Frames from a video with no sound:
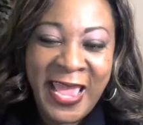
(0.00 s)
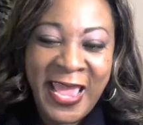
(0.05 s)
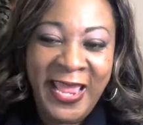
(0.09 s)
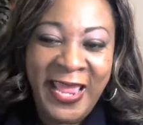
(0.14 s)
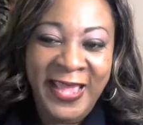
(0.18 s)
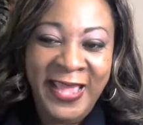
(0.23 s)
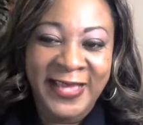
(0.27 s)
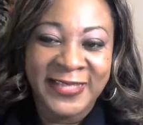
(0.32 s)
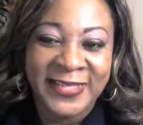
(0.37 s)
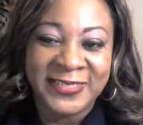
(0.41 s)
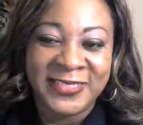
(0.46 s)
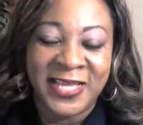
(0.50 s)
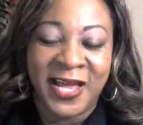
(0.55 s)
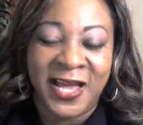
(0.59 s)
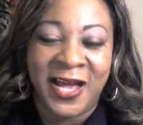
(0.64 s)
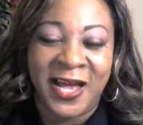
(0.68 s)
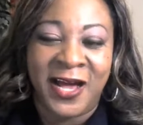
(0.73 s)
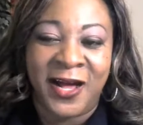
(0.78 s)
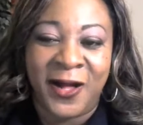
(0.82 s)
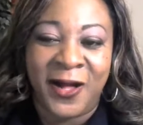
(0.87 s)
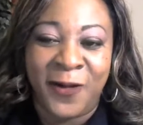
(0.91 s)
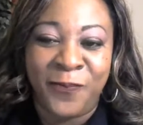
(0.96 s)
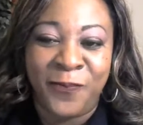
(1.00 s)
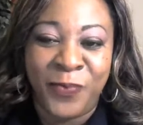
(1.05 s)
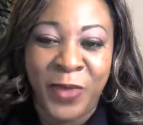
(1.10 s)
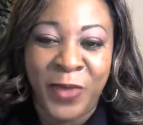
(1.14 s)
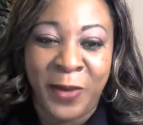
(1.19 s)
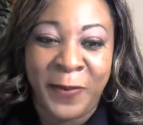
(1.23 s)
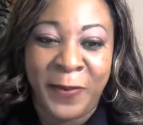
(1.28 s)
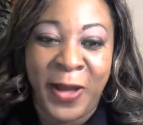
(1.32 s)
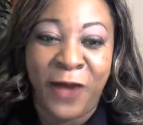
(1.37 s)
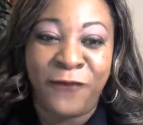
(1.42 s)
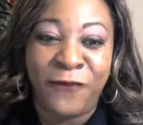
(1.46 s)
and
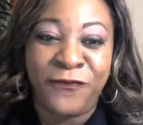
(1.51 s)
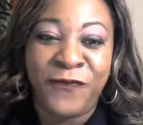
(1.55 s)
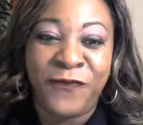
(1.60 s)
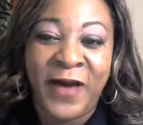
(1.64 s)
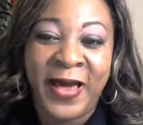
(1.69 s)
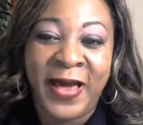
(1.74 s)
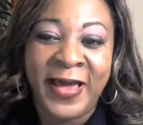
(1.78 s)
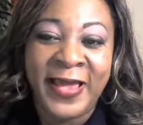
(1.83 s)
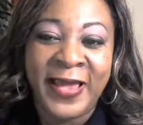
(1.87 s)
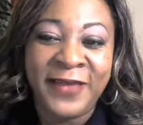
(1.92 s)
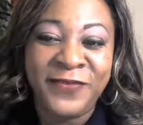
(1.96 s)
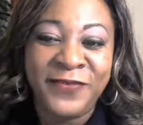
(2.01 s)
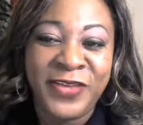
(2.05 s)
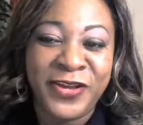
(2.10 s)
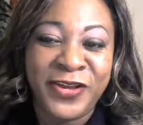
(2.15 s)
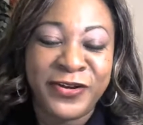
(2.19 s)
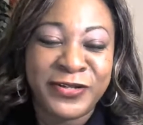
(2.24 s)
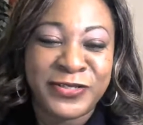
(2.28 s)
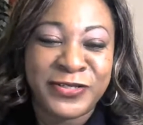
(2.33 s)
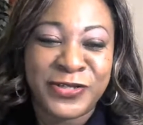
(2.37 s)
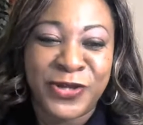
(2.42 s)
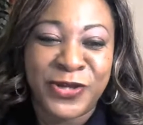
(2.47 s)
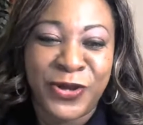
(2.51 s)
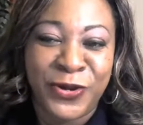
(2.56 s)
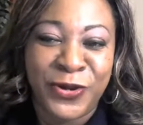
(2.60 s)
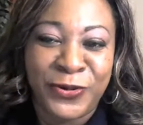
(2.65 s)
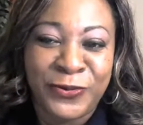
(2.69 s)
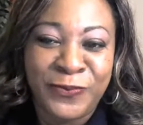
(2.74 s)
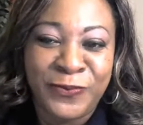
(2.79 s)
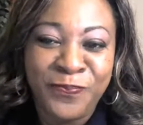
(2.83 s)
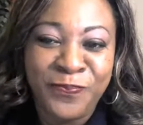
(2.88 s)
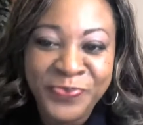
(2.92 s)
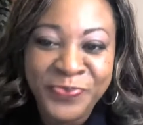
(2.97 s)
about 5 years
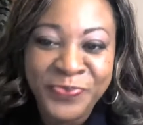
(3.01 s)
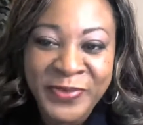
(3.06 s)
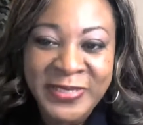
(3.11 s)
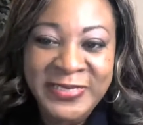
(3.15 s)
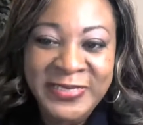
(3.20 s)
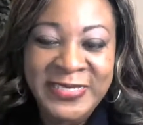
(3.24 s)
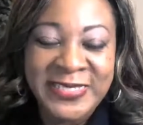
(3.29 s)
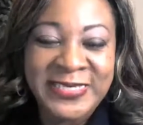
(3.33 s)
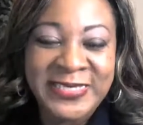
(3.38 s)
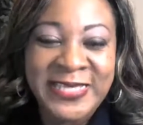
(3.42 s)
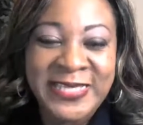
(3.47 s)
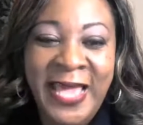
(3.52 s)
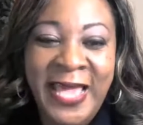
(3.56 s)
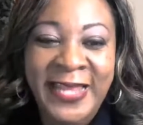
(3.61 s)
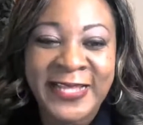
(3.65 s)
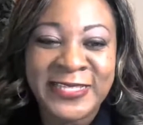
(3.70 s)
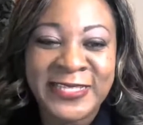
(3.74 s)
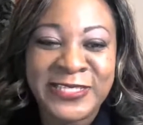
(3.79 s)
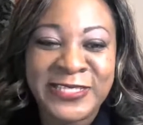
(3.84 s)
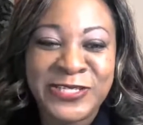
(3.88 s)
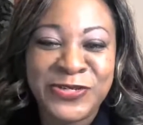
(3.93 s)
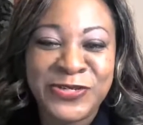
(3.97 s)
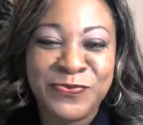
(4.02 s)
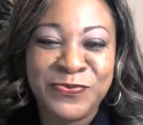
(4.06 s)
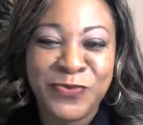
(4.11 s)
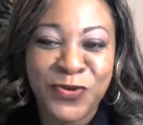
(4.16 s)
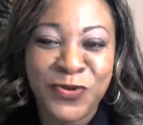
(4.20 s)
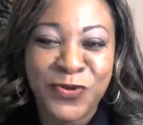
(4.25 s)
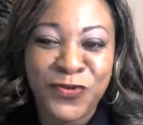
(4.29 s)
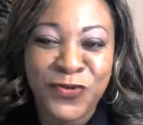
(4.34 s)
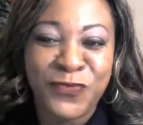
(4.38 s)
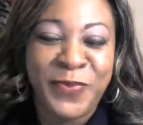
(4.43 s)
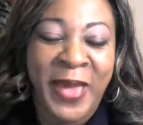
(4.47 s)
ago, decided to
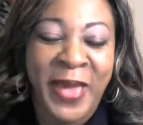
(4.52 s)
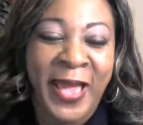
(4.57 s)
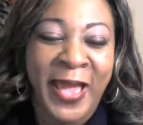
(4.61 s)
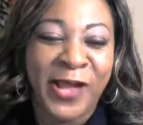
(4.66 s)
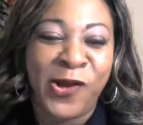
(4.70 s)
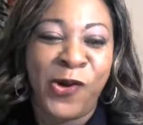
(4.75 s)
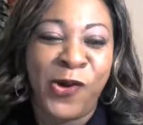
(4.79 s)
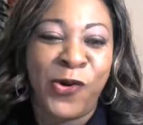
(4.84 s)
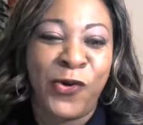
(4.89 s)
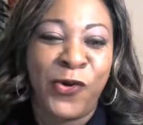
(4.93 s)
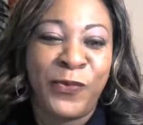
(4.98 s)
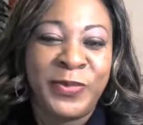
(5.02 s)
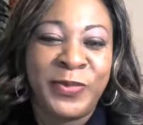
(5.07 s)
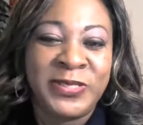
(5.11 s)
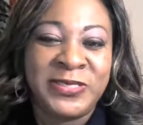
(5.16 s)
move back home.